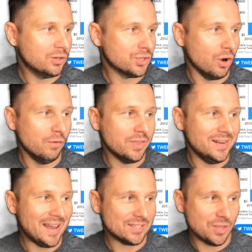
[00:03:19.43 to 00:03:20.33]
over the
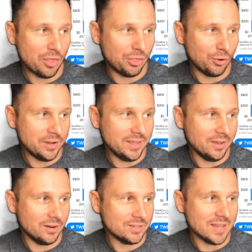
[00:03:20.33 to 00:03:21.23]
next 30
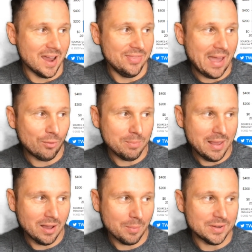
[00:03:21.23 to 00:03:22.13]
years, and that would
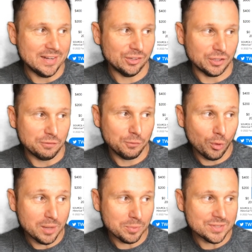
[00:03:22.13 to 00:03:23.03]
make up nearly
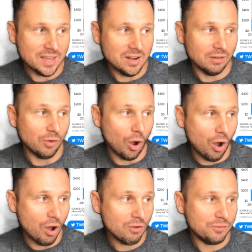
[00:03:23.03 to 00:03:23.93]
40% of
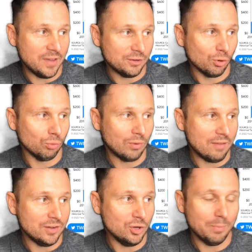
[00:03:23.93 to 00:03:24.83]
all federal
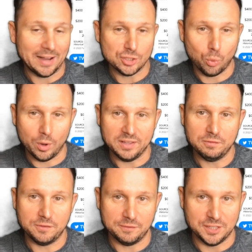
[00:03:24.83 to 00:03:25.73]
revenue by
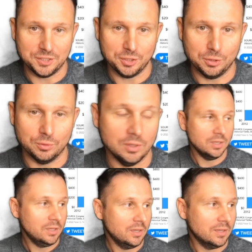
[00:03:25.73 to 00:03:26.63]
2052.
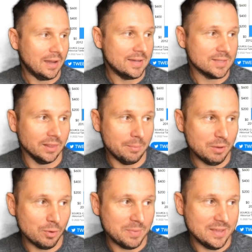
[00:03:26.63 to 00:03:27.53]
Guys, let me
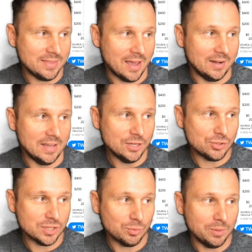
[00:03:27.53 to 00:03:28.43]
repeat that.
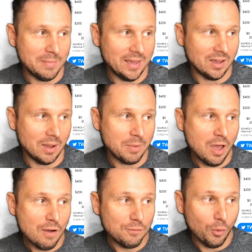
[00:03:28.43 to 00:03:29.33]
Interest would make up
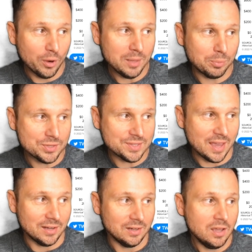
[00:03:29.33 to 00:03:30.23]

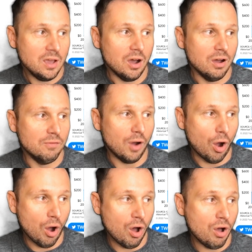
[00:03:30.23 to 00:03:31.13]
40% of
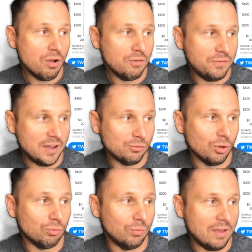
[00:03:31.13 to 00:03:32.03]
all
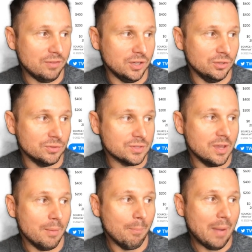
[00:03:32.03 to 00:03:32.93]
federal revenues
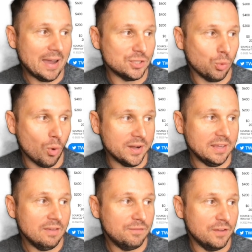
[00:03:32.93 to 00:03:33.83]
by
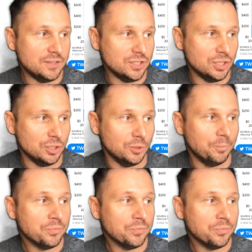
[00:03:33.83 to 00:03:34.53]
2052.